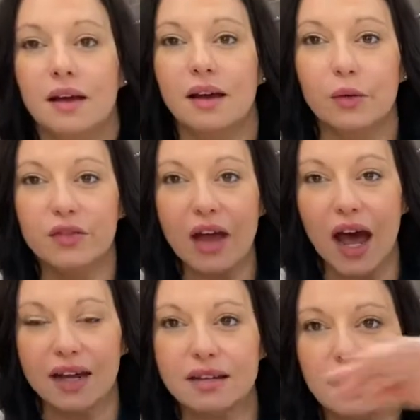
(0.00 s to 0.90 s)
we've
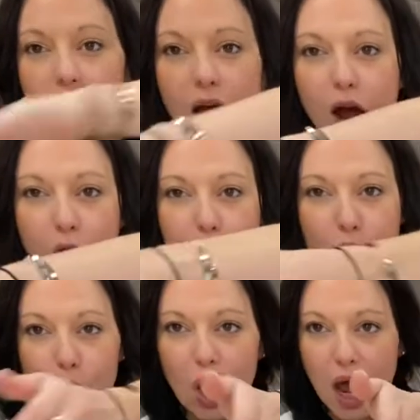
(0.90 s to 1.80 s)
got our
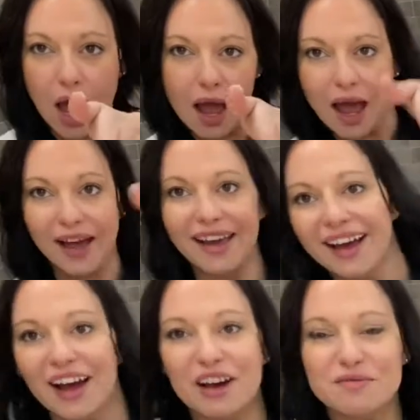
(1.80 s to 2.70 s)
boule
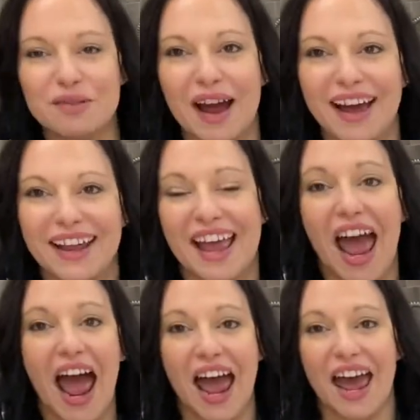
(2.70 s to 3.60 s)
of bread,
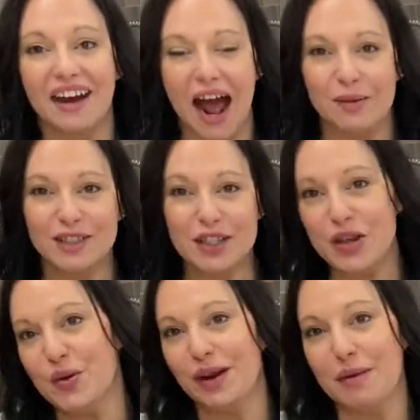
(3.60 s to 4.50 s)
and I will see
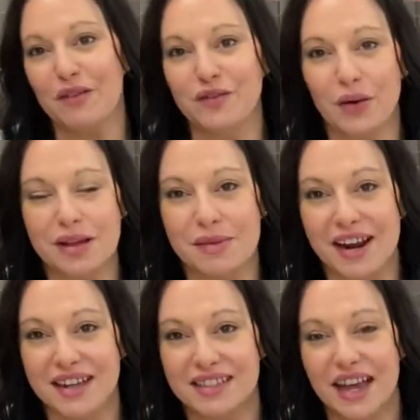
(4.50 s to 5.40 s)
you in about 40
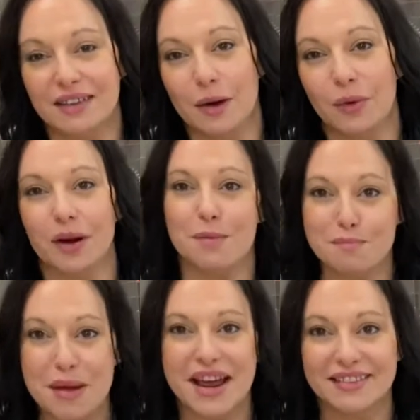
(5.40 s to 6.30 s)
minutes, and then we're gonna
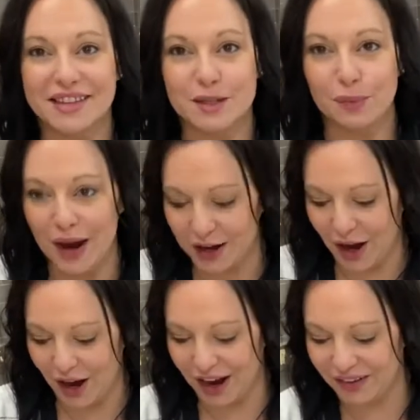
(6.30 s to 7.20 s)
bake this bread
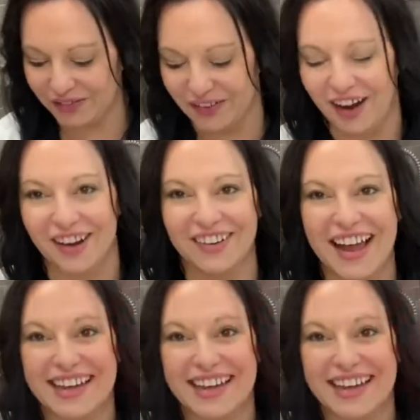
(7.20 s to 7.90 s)
off. All right,